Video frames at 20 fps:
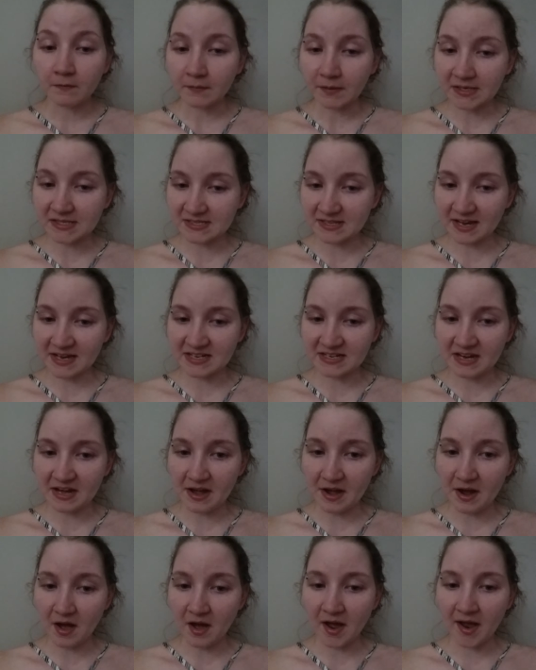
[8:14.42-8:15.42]
because I did
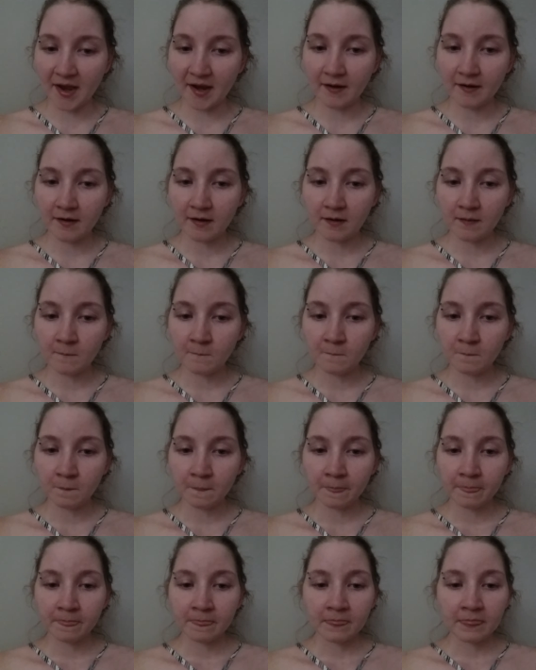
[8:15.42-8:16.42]
not
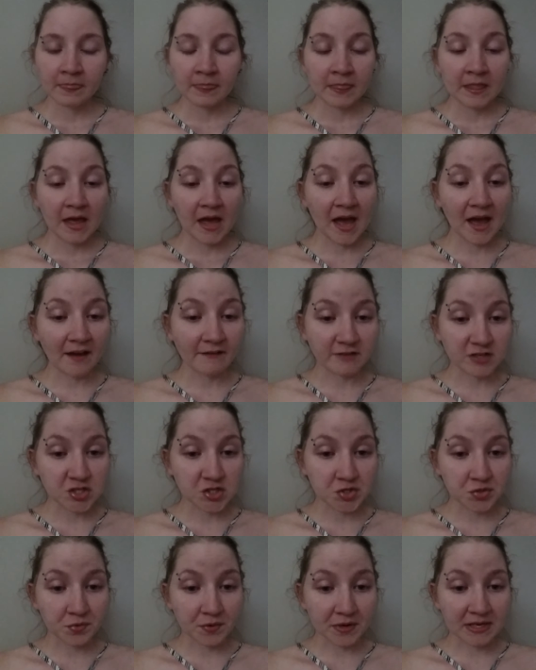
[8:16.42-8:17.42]
have a
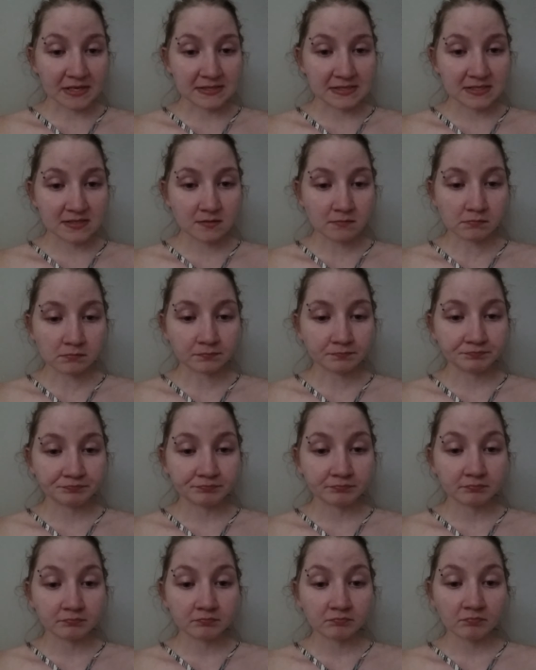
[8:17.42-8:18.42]
choice.
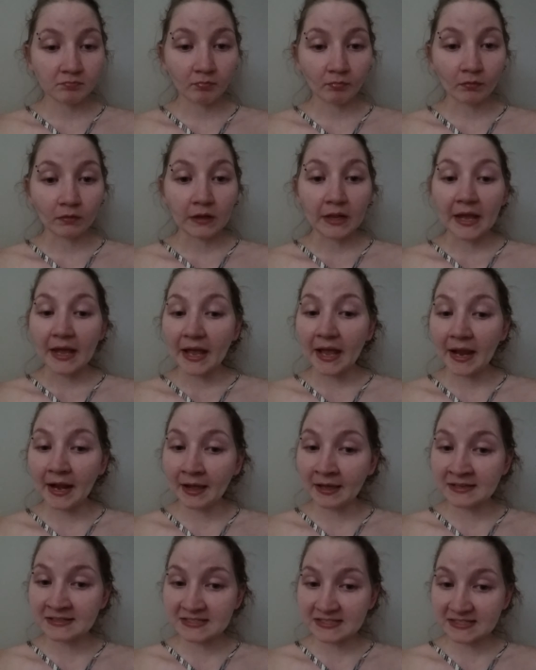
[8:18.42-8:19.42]

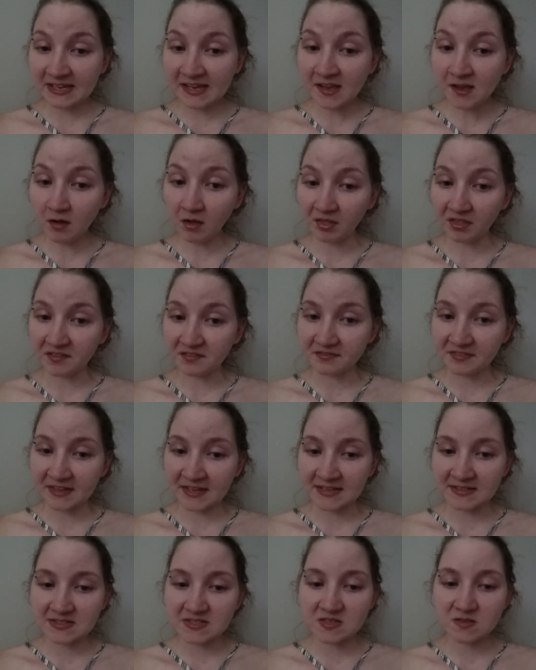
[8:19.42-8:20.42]
And I say all of
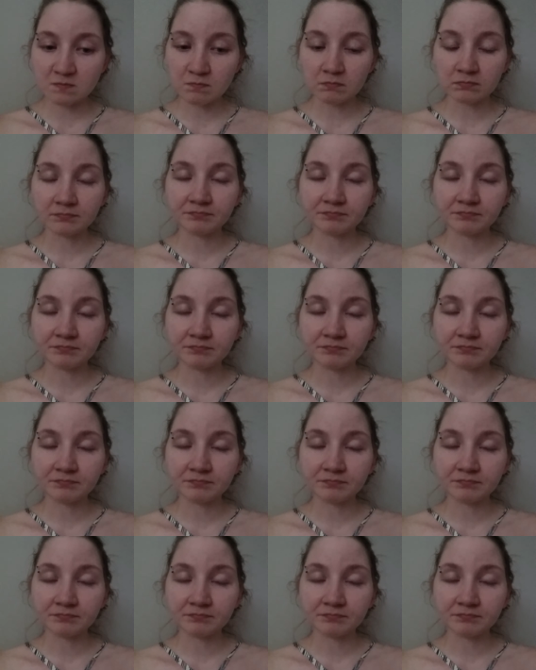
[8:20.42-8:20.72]
this